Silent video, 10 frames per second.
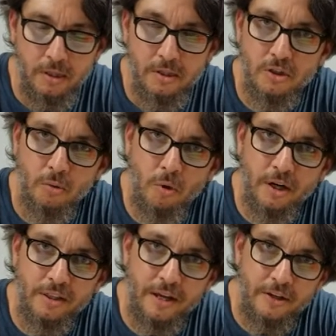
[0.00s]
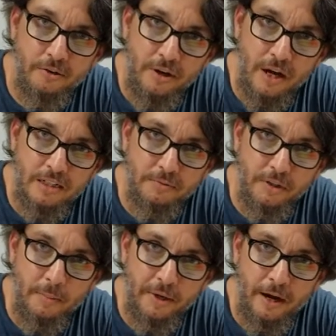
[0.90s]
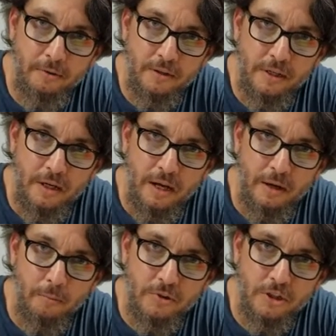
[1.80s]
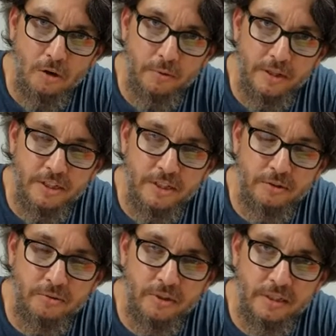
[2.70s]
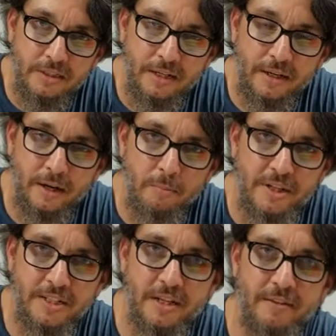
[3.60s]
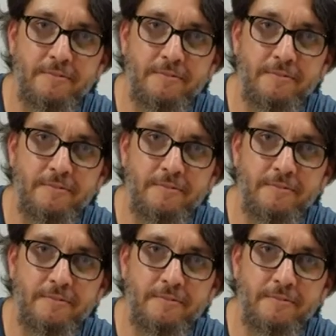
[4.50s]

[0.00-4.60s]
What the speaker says: So I want to thank you guys for coming out, and we'll talk with you soon. Take care and be safe.